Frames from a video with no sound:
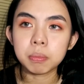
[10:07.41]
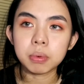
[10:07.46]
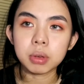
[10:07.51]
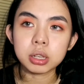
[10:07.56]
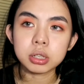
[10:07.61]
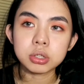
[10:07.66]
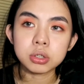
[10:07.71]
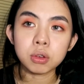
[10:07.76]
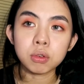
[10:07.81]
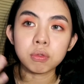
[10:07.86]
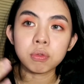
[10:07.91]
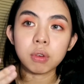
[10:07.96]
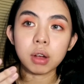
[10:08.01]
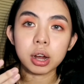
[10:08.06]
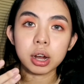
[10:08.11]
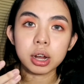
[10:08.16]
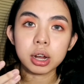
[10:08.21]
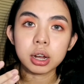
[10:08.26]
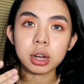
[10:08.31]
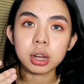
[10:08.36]
But so
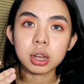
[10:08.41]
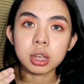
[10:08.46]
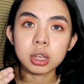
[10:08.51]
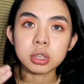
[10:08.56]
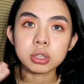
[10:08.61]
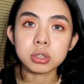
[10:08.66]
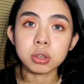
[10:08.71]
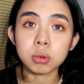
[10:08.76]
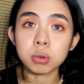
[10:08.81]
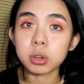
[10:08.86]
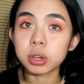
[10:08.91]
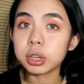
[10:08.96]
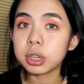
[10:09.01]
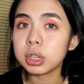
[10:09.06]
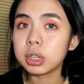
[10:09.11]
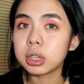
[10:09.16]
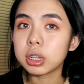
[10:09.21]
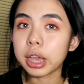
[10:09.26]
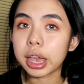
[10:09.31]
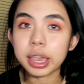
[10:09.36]
far, so
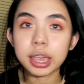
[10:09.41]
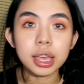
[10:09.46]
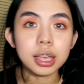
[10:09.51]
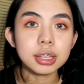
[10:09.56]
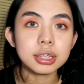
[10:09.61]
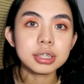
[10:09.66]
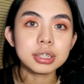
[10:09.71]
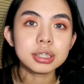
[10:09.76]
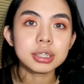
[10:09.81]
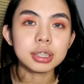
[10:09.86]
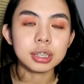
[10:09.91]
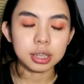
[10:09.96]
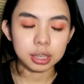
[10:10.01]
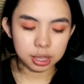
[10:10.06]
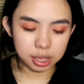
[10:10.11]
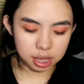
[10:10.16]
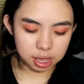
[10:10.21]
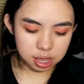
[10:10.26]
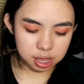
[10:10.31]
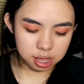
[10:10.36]
good, I guess.
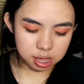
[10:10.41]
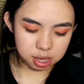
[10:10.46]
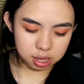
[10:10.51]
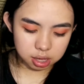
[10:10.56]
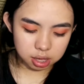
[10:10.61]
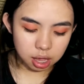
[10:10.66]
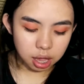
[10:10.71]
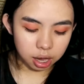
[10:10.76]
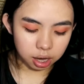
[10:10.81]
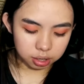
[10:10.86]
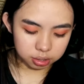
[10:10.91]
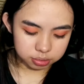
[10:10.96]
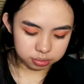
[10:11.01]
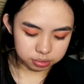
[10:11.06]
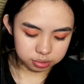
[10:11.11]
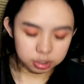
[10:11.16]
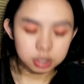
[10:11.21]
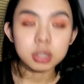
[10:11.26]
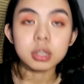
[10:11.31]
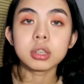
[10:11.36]
And yeah.
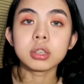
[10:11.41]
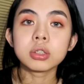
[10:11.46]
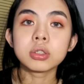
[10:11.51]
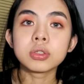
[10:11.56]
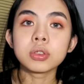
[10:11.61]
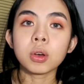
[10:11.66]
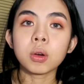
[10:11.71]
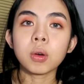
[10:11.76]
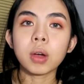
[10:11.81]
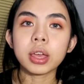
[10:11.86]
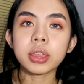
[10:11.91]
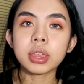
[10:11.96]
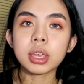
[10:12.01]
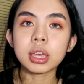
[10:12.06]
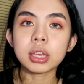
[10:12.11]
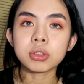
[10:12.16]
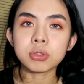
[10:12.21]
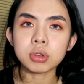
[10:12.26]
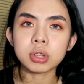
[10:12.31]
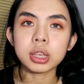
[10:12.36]
So I
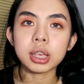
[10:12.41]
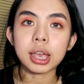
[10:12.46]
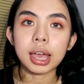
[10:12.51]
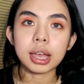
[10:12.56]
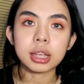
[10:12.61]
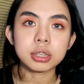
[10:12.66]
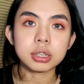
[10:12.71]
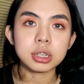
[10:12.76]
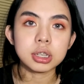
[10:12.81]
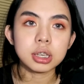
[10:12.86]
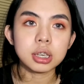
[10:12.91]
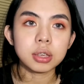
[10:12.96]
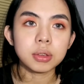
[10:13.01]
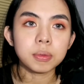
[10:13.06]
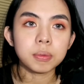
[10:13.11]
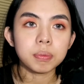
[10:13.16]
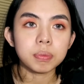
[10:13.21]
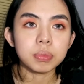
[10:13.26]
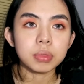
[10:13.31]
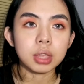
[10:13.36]
think it's really catchy.
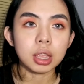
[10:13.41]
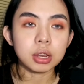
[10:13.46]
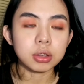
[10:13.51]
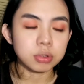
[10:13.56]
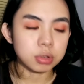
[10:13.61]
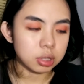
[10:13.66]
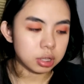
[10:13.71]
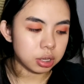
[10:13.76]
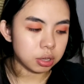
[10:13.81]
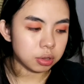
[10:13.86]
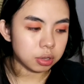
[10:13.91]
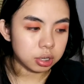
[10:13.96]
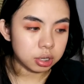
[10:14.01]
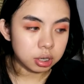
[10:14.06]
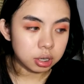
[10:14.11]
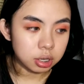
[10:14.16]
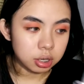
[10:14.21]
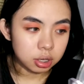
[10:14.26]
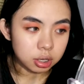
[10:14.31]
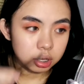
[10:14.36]
It's really
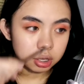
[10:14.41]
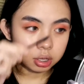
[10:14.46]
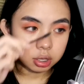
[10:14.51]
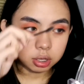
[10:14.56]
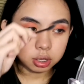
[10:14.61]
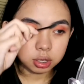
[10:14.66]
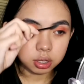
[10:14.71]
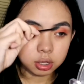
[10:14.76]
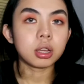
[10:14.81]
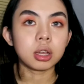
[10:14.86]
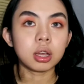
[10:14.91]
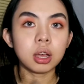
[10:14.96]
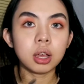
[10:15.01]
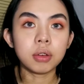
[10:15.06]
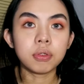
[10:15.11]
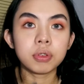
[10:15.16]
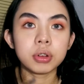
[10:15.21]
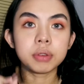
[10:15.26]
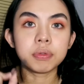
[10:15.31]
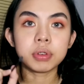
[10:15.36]
good.
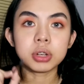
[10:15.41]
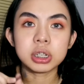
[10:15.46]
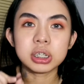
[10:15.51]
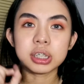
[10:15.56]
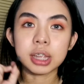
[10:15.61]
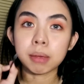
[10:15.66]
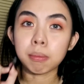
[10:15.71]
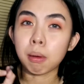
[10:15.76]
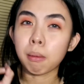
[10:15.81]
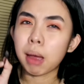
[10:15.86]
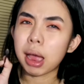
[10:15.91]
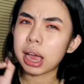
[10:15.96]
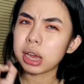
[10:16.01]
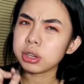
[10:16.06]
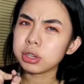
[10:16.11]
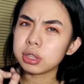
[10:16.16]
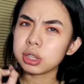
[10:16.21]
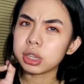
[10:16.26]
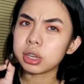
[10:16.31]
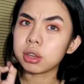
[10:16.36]
For the first time, I'm
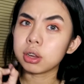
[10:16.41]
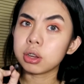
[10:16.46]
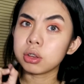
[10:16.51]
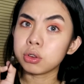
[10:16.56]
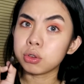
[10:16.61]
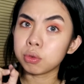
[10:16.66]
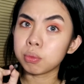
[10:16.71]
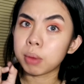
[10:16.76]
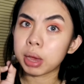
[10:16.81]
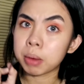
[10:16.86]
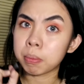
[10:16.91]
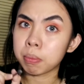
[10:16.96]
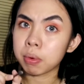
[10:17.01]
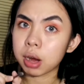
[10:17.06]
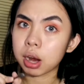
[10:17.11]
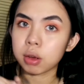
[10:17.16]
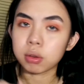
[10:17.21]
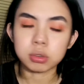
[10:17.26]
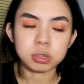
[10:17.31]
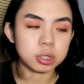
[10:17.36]
actually gonna do my
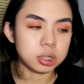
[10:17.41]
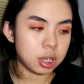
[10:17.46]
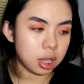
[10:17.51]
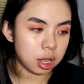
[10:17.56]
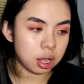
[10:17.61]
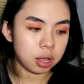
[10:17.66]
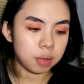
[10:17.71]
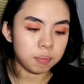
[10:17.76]
brows, yeah.